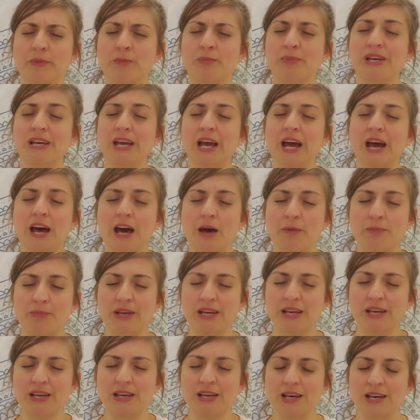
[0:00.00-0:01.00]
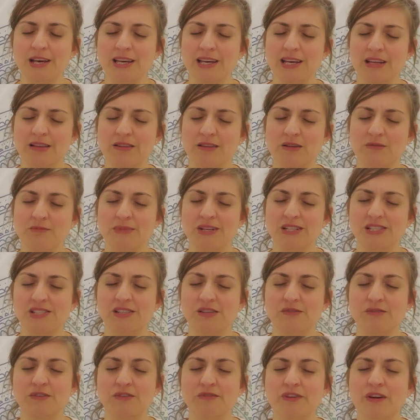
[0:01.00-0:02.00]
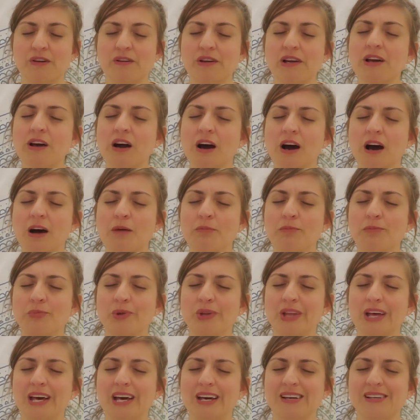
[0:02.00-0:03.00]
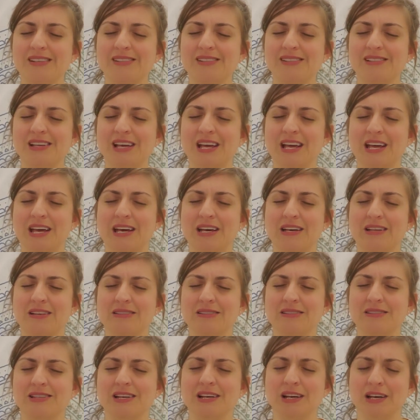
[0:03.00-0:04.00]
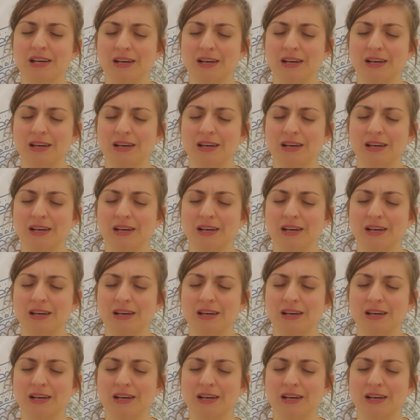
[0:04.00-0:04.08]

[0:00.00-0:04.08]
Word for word: be happy in the midst of a very complex and